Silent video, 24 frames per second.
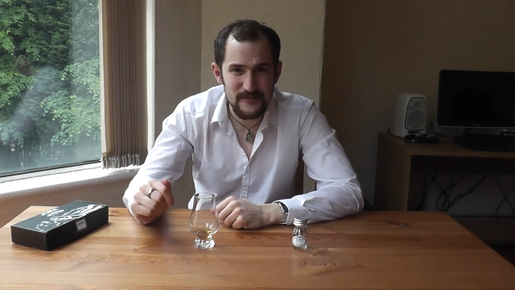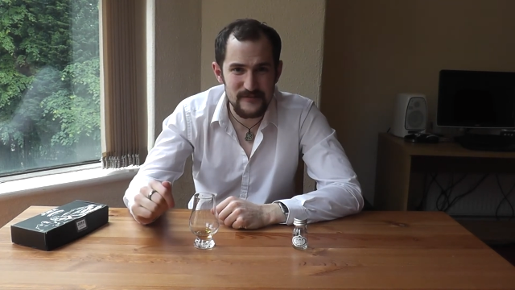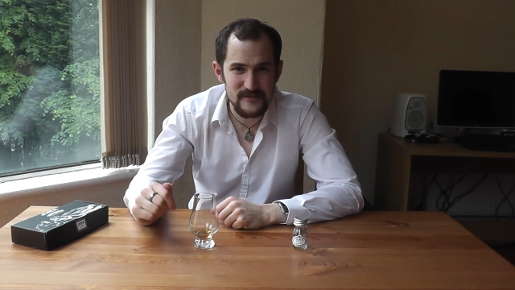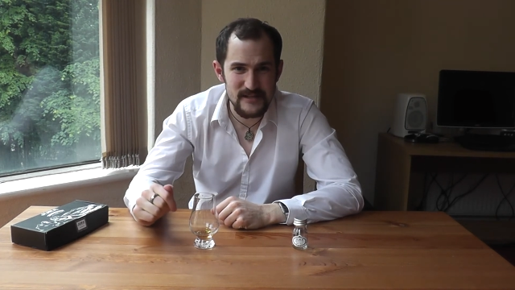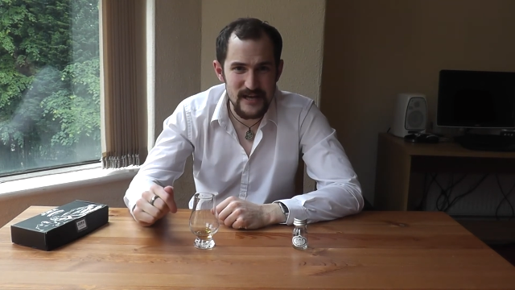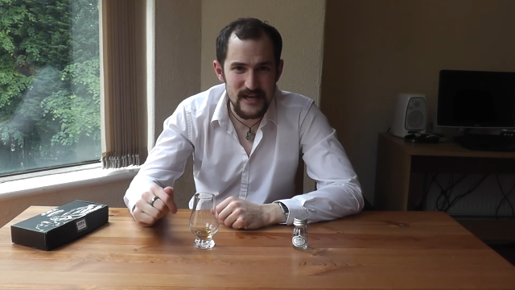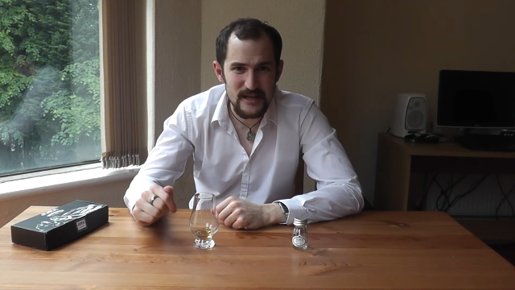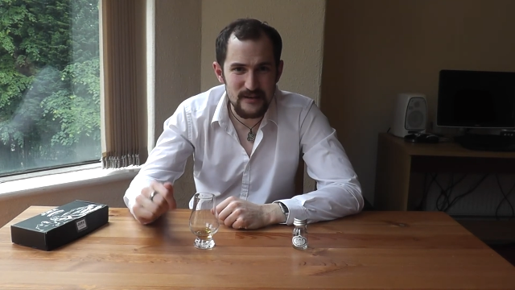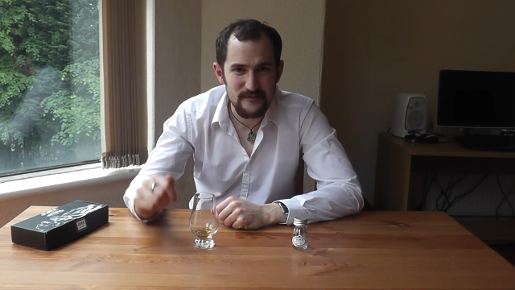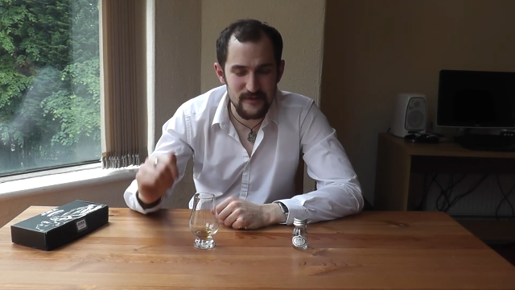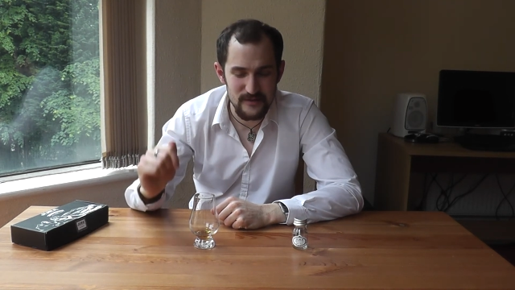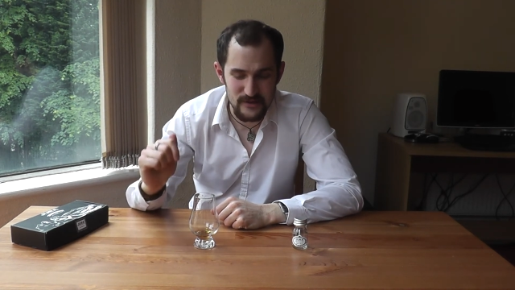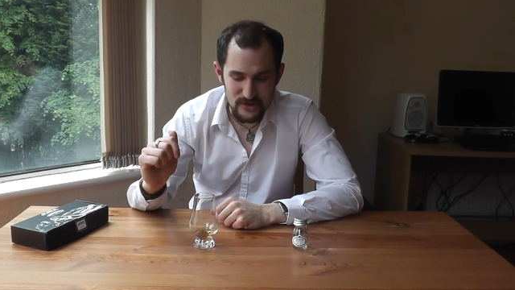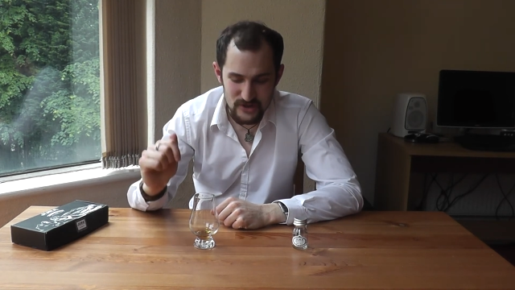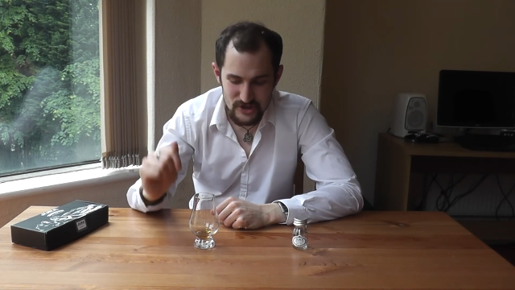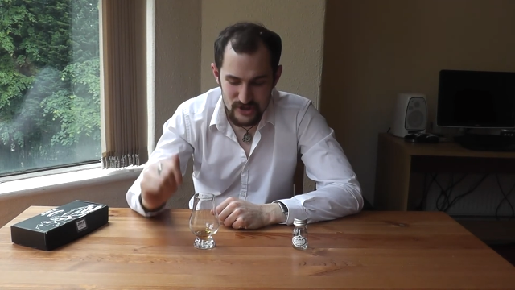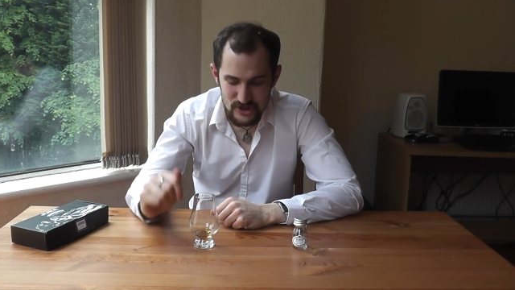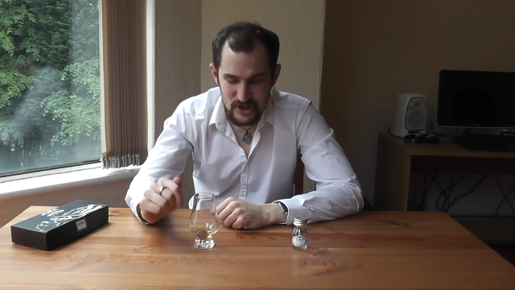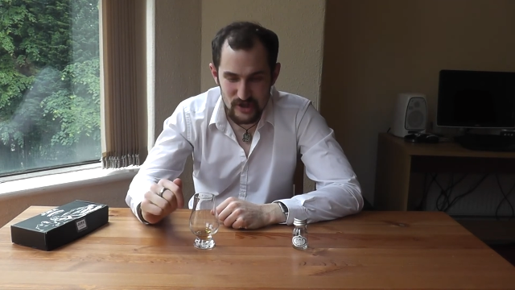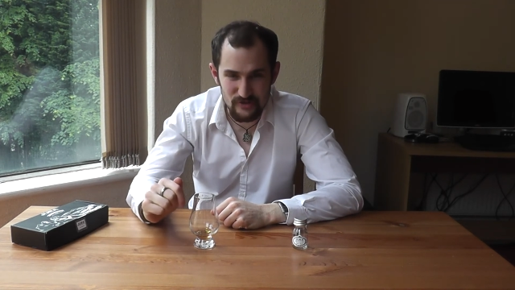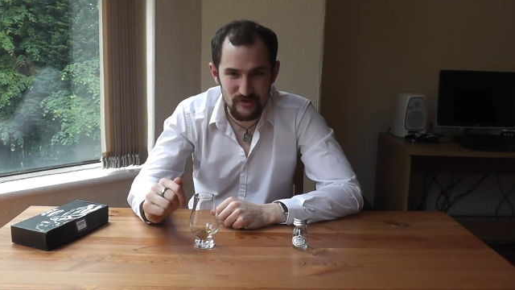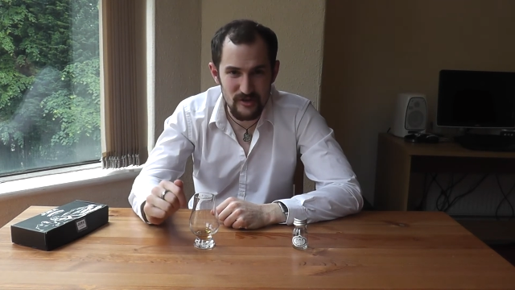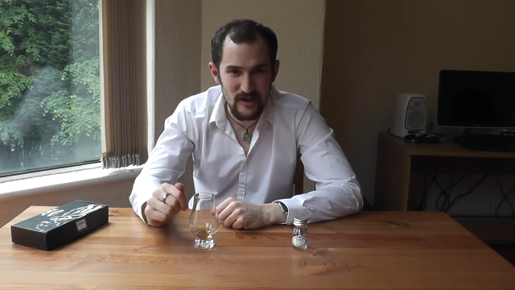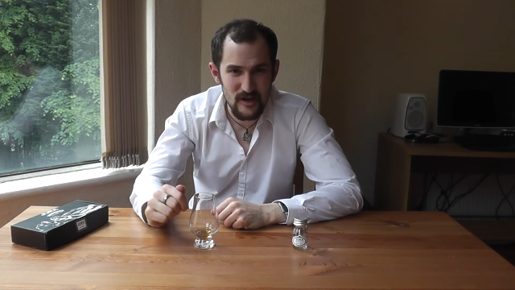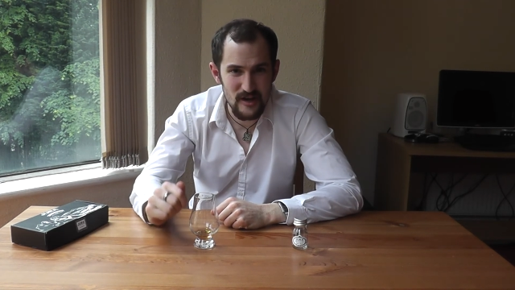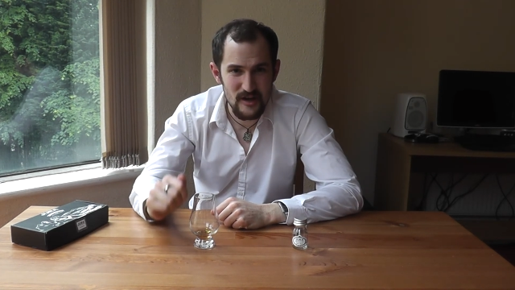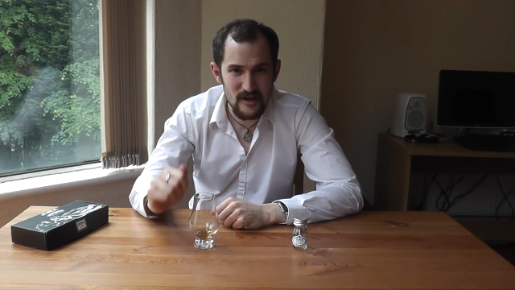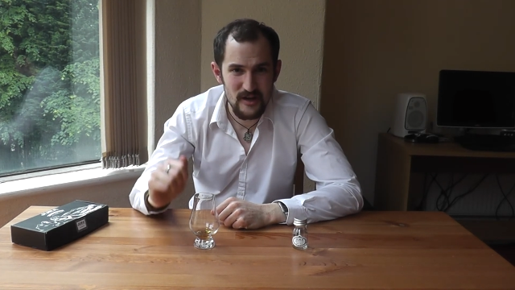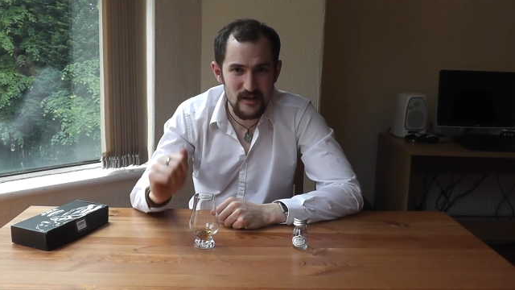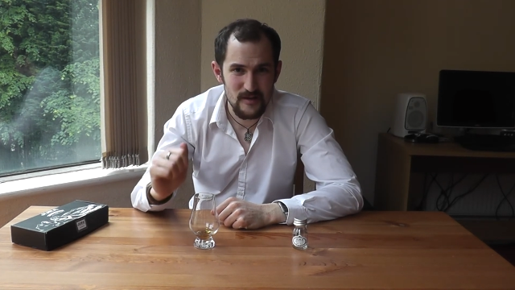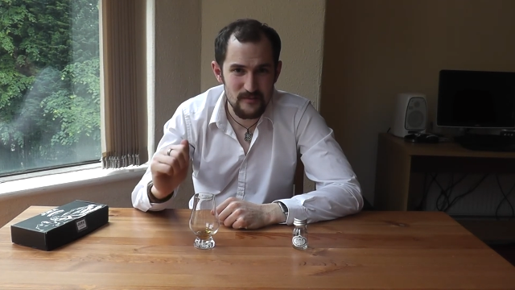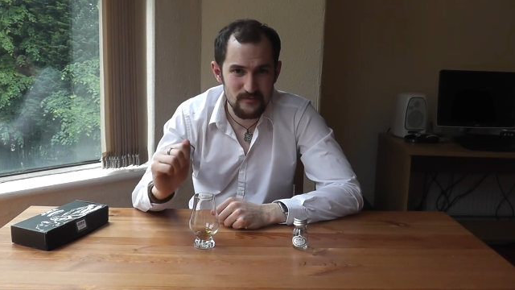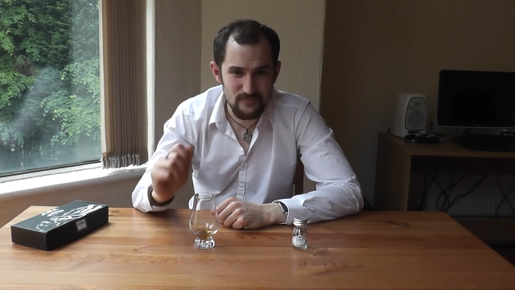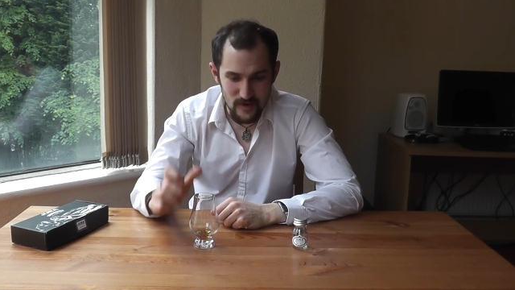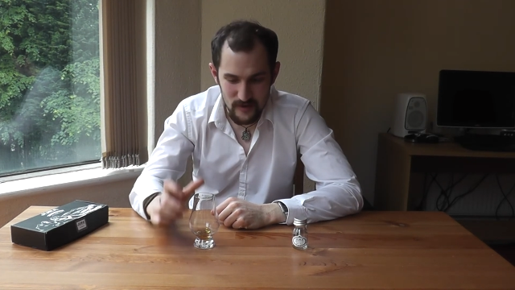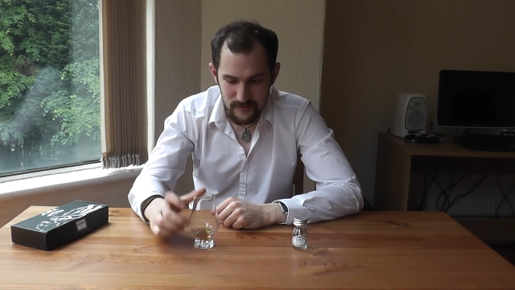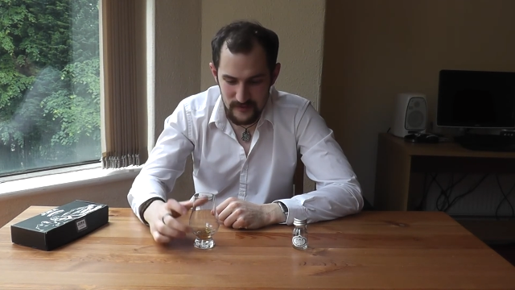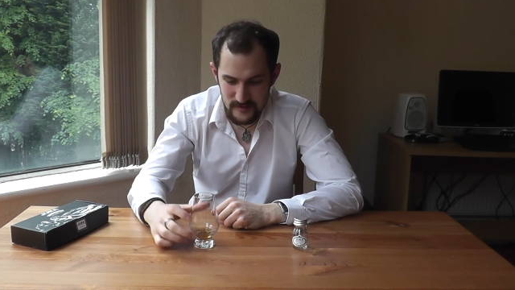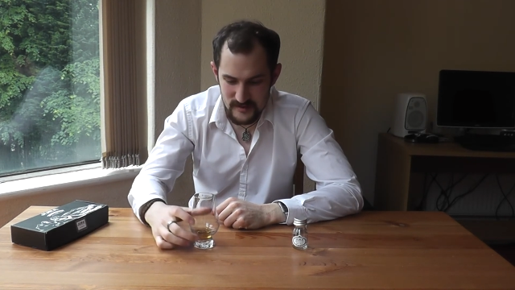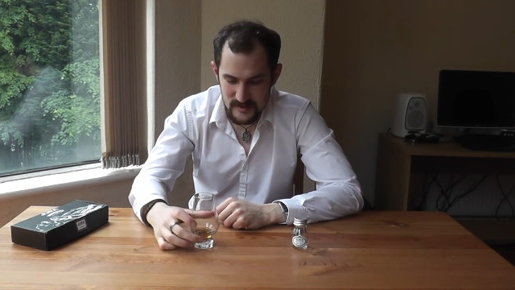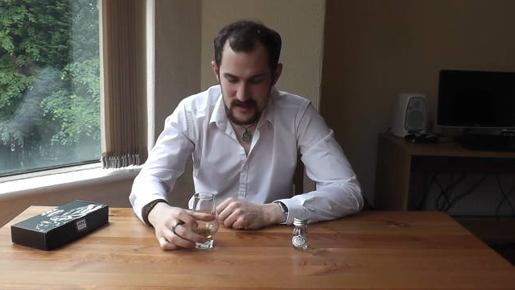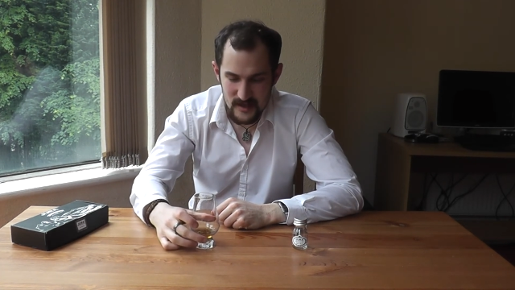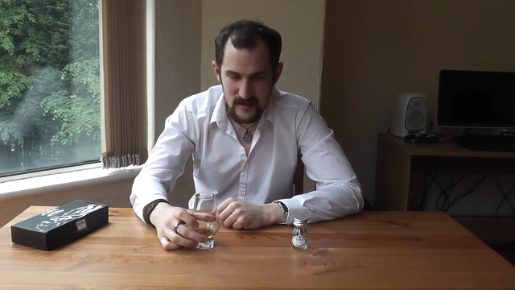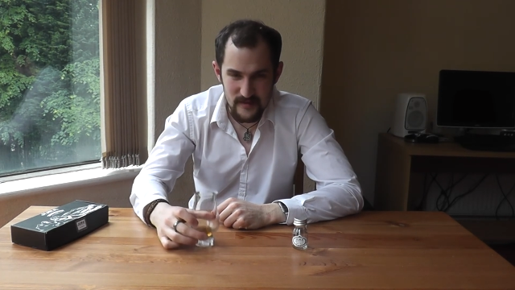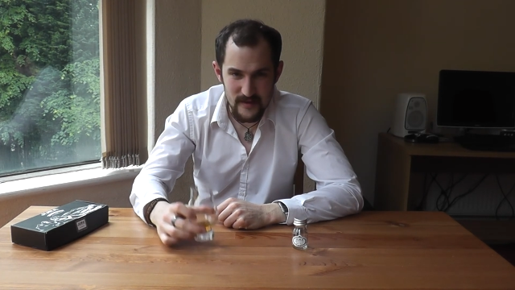of 10 for the Jura Prophecy,